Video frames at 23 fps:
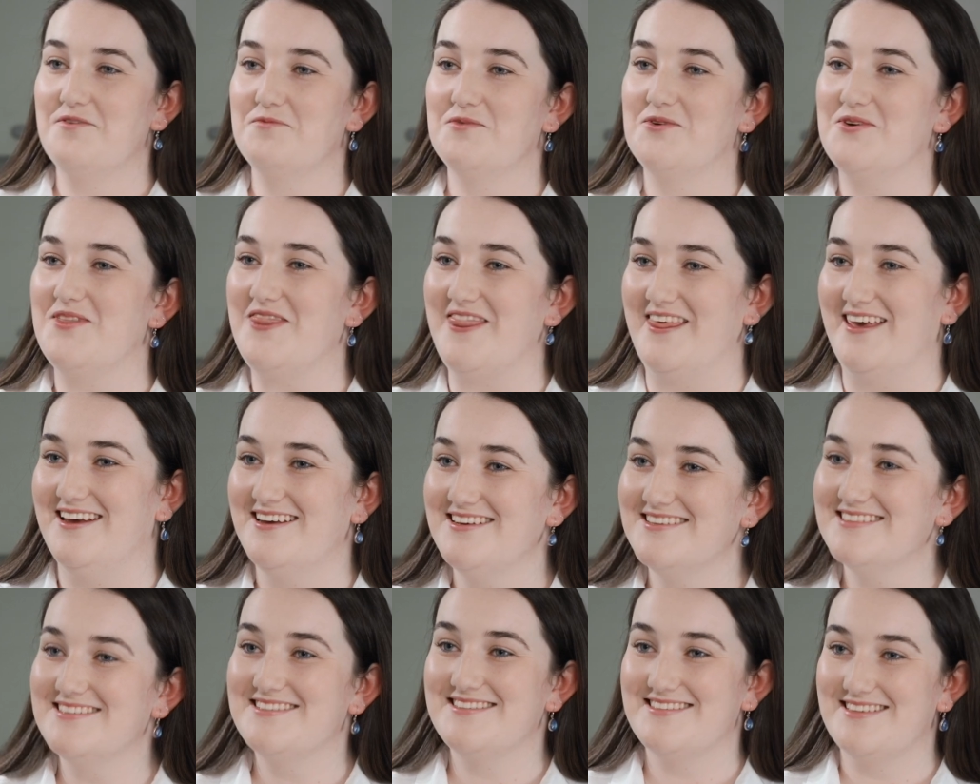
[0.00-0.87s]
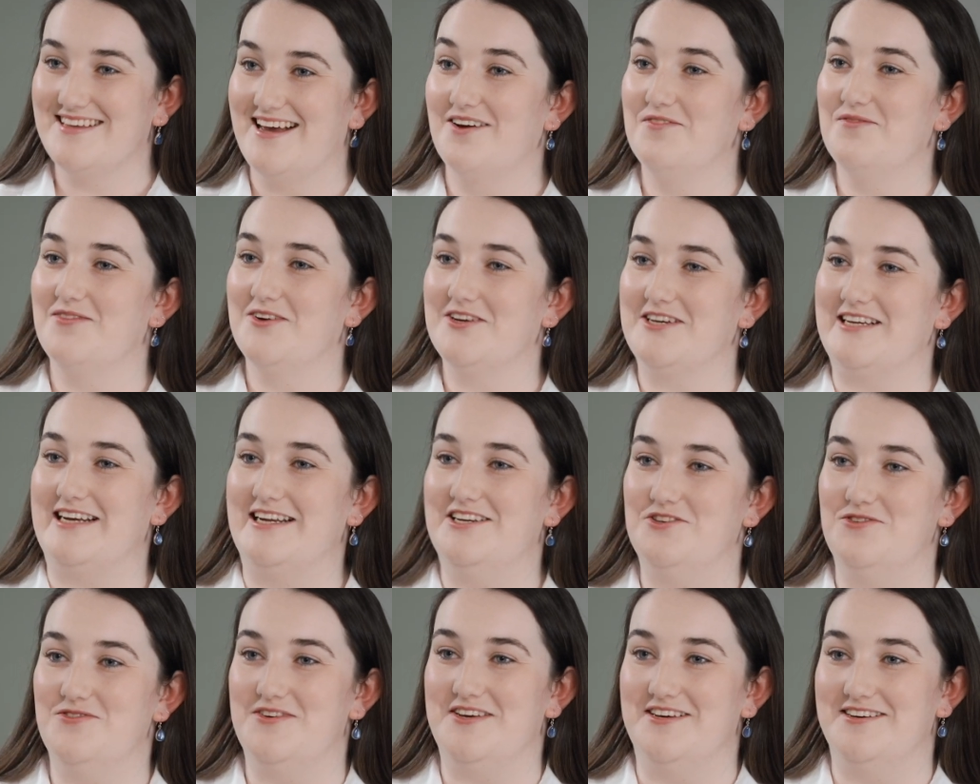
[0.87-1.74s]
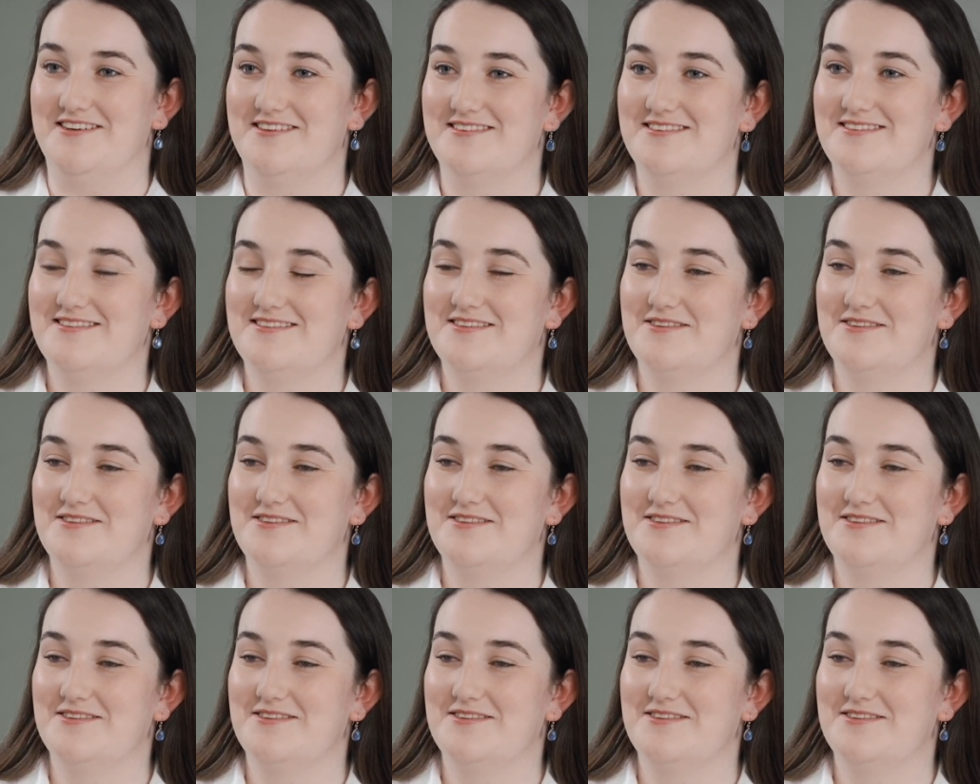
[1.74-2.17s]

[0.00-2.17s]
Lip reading: I'm good, thanks. What can I do for you?